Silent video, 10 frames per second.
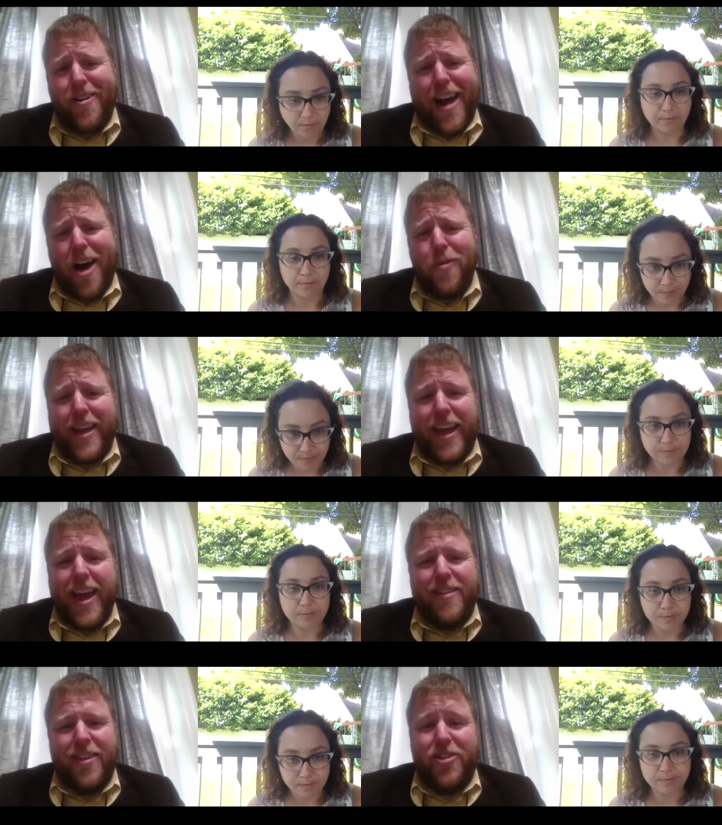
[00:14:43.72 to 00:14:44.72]
Speaker 1: how we
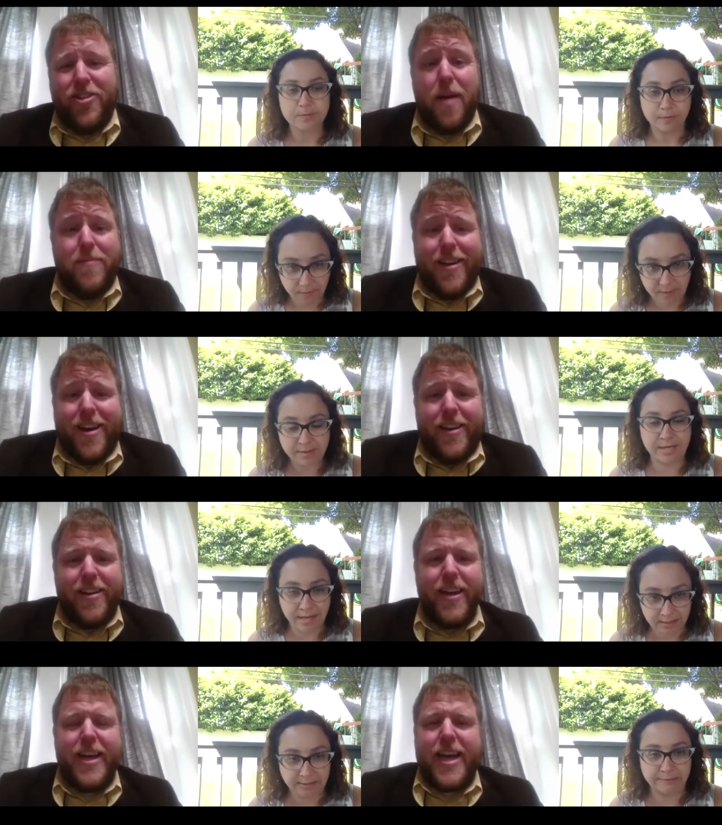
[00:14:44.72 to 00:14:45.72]
get the job done.
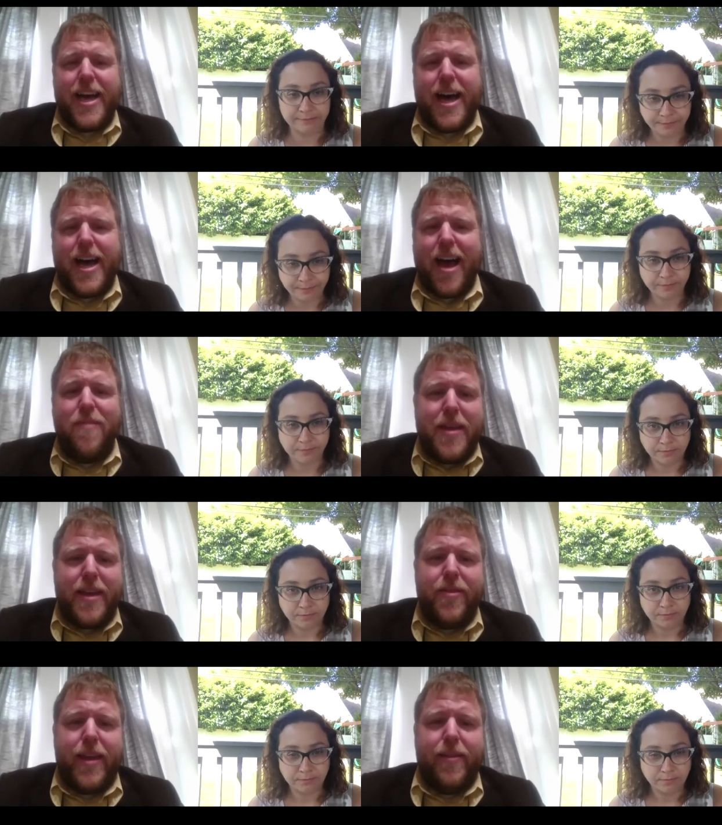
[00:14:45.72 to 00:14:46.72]
Uh, I've been
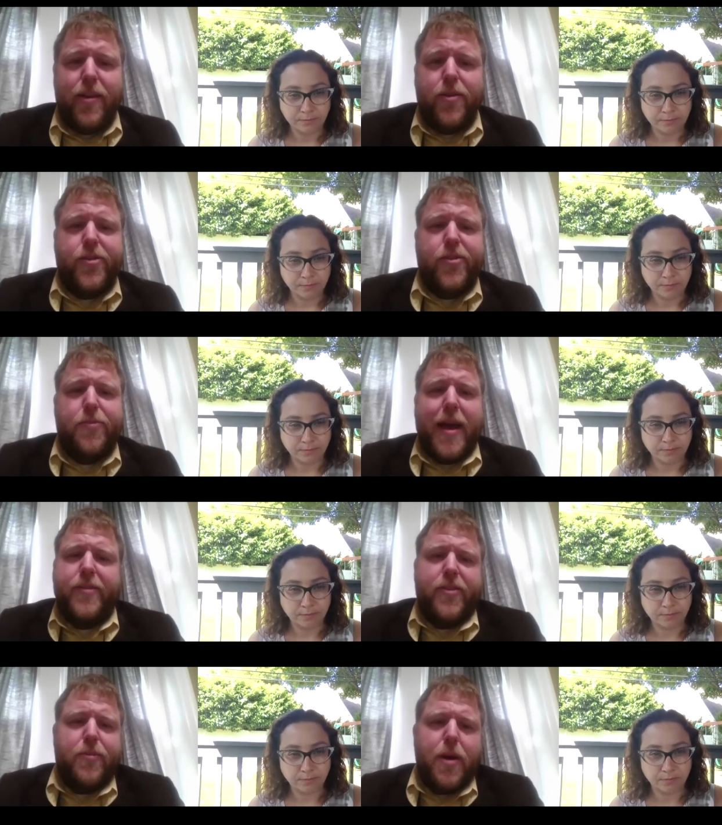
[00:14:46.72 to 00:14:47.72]
in the literacy
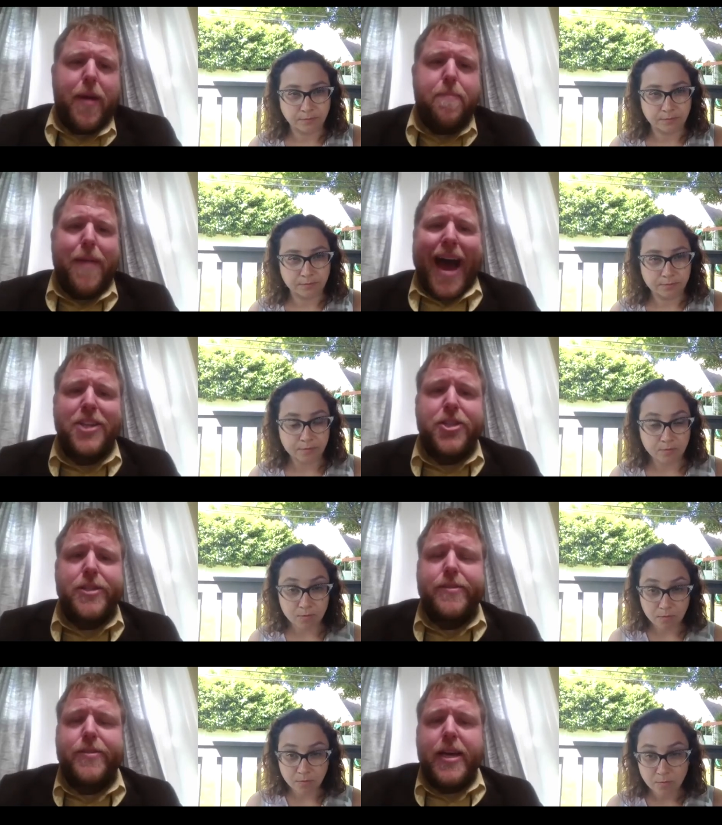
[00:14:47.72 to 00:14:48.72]
space, it's one of my
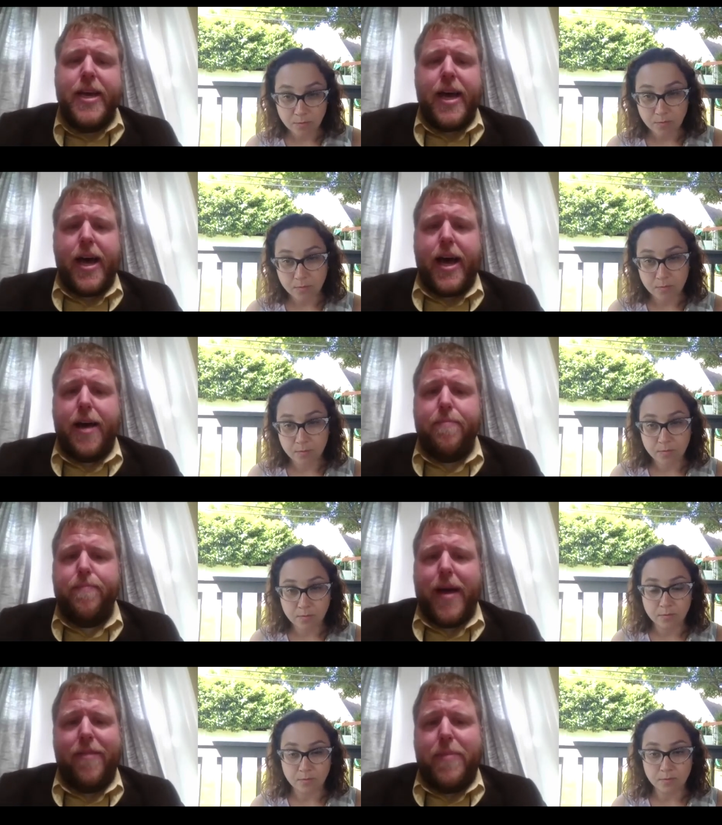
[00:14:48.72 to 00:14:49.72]
passions.
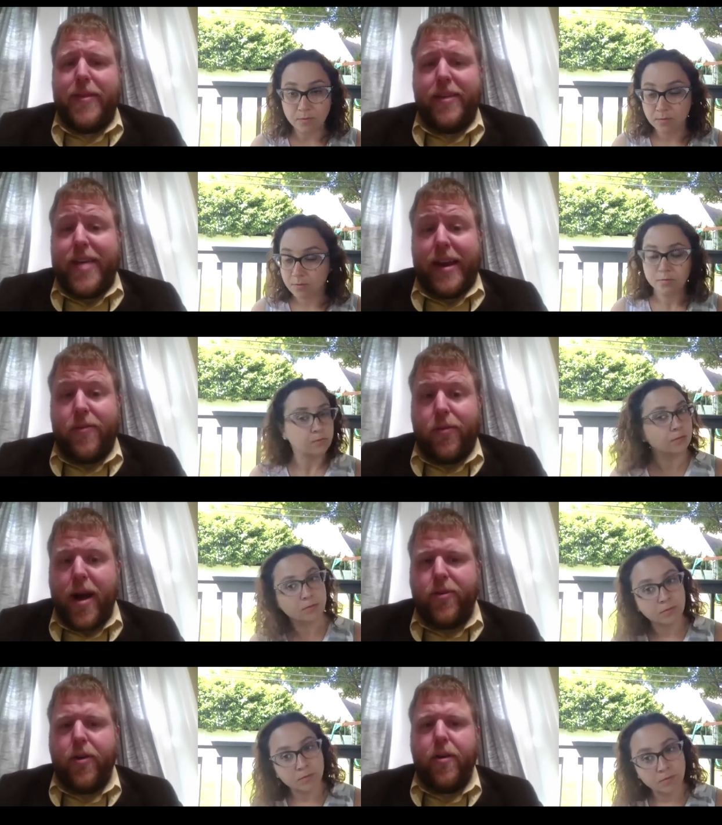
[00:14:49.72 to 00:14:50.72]
Um, I've been the executive
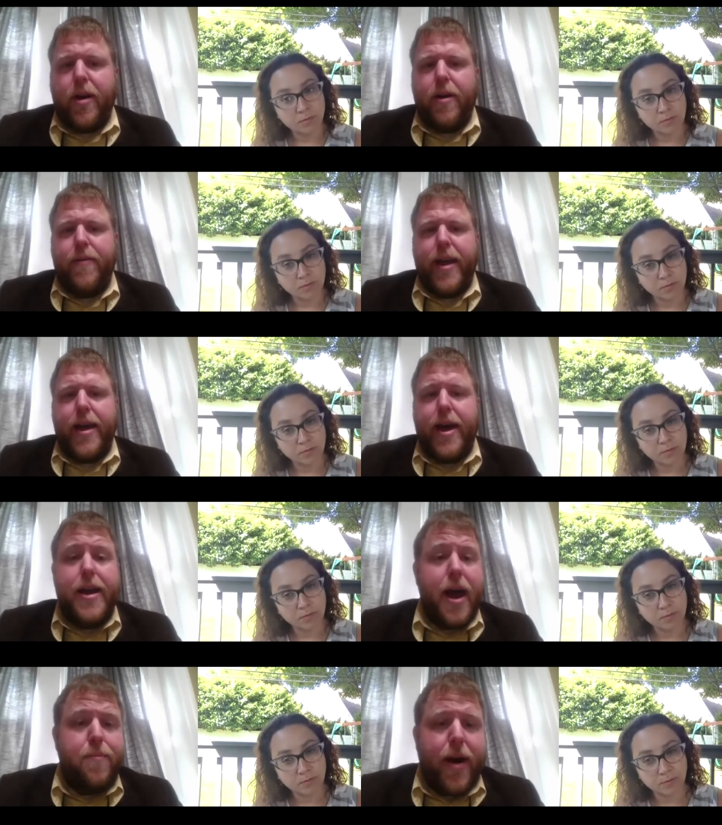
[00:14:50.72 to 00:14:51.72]
director of a, a
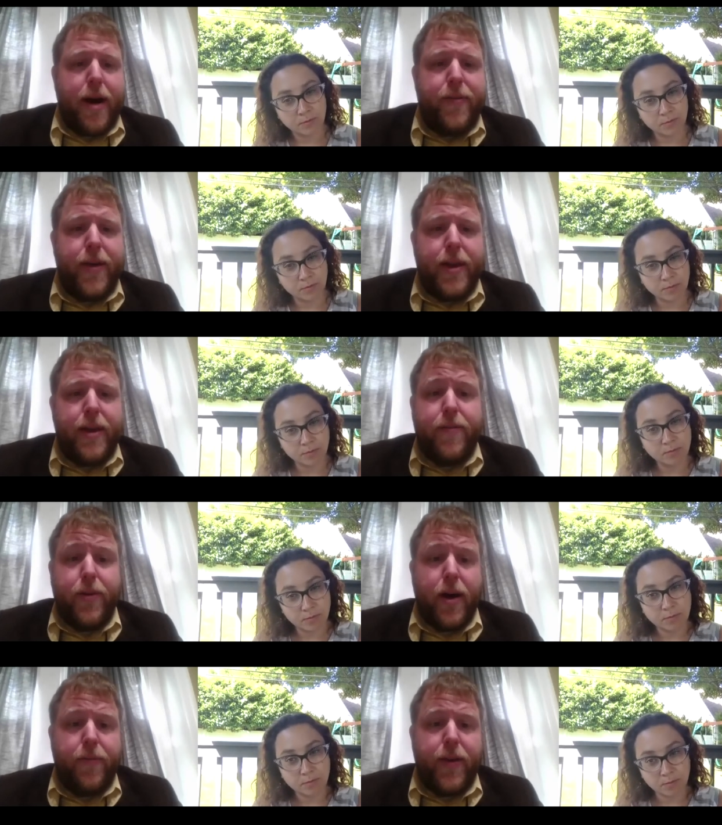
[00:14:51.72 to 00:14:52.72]
nonprofit in
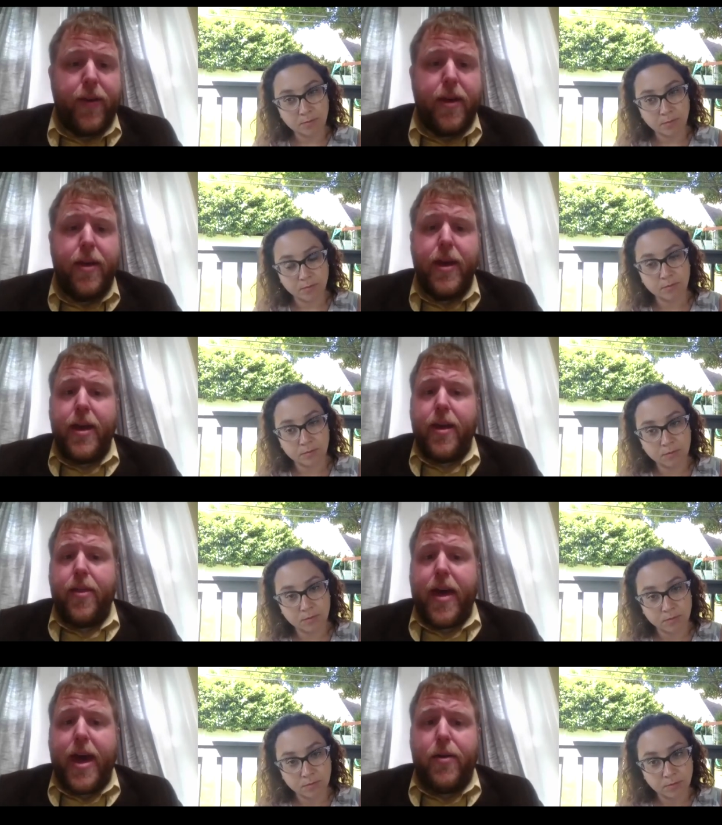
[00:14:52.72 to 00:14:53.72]
Philadelphia
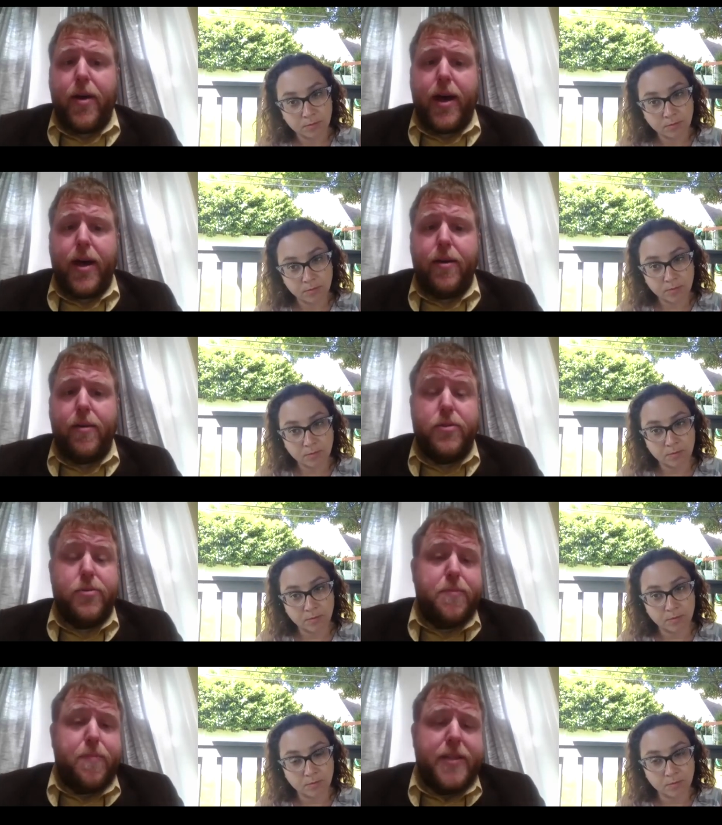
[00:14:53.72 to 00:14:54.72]
that uh, was
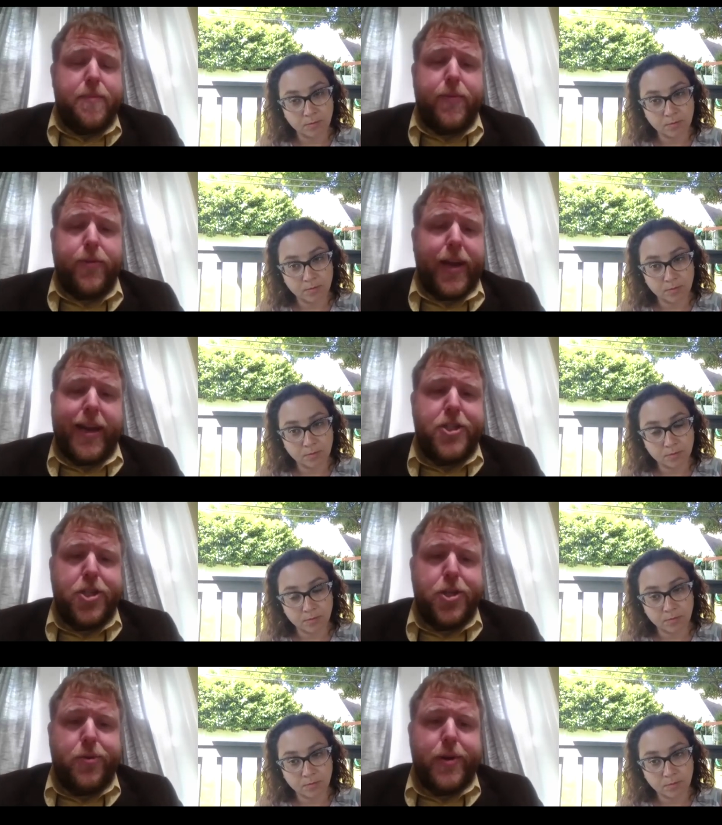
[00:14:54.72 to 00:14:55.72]
responsible for getting
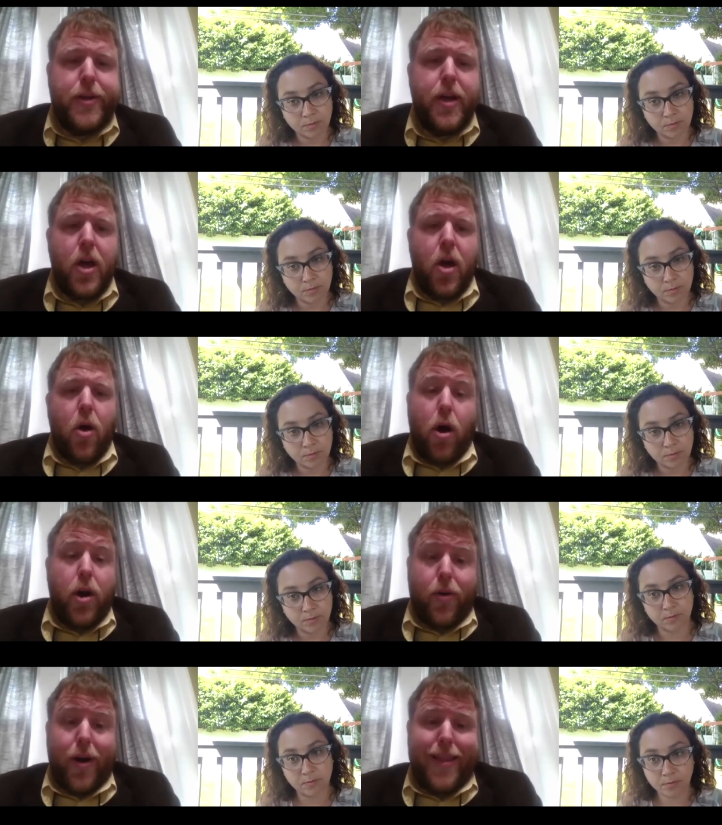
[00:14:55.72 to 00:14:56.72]
children
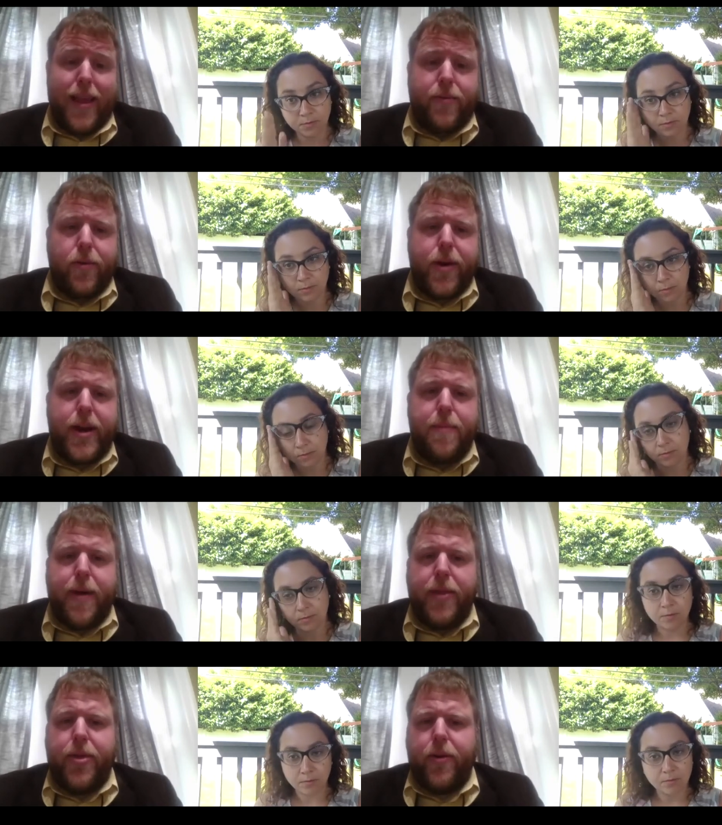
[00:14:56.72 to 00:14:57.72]
on grade level reading
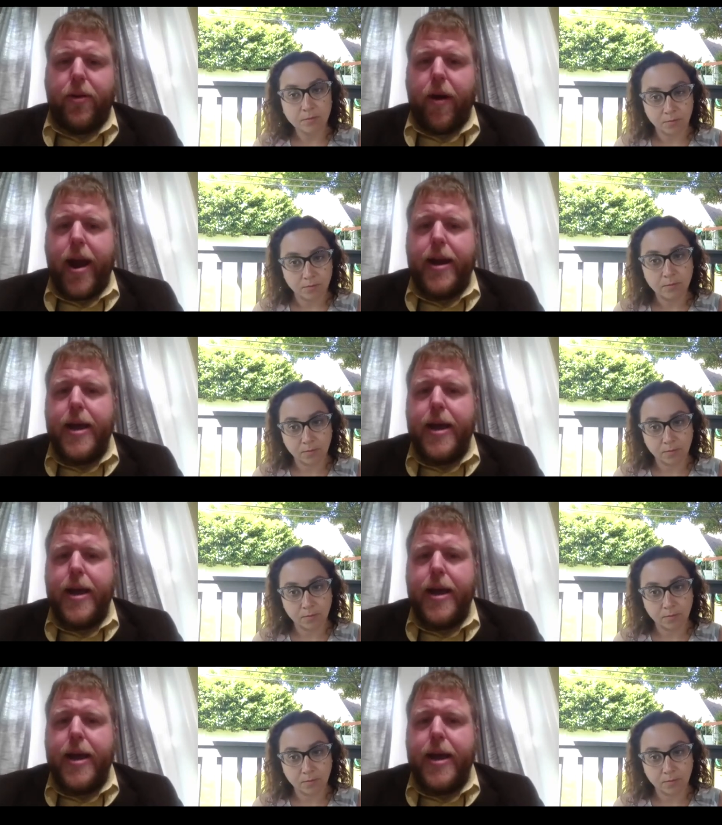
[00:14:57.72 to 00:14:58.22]
by third grade.